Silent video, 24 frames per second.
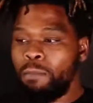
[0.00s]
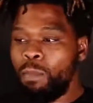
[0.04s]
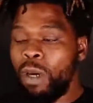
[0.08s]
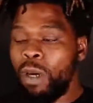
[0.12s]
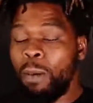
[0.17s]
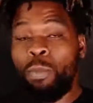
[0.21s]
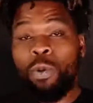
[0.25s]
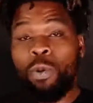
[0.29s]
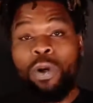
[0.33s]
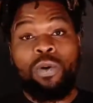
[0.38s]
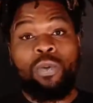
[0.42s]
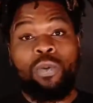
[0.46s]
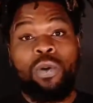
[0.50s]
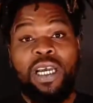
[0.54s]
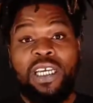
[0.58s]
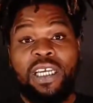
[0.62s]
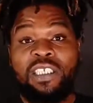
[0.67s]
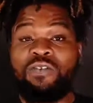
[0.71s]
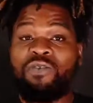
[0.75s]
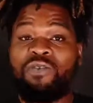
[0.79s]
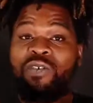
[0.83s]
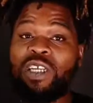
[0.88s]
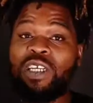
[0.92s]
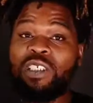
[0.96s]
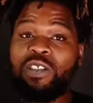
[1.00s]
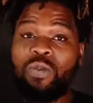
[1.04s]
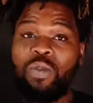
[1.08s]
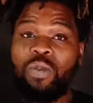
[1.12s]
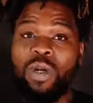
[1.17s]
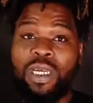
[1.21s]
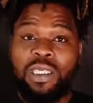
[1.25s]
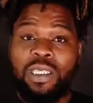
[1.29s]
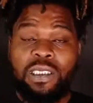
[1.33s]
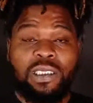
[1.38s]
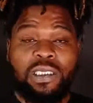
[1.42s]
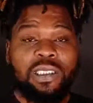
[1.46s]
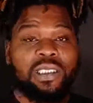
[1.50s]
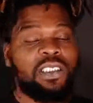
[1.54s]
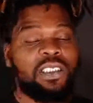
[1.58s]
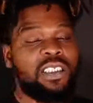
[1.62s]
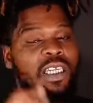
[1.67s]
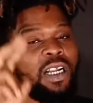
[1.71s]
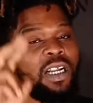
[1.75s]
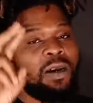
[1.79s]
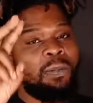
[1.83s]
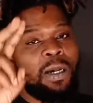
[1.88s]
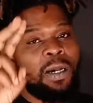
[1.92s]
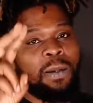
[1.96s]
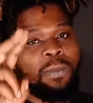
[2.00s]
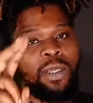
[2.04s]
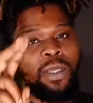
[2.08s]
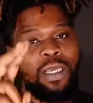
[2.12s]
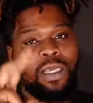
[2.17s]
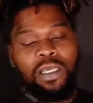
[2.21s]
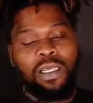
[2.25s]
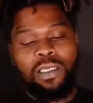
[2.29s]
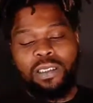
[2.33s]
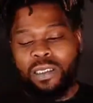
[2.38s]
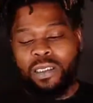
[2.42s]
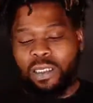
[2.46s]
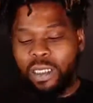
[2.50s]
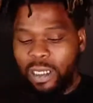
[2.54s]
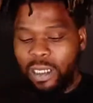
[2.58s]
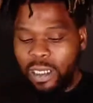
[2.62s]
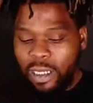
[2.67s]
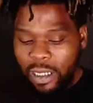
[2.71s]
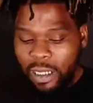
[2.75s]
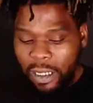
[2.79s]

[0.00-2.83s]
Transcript: My boy Wes, Fresh Wes, shout out my mans.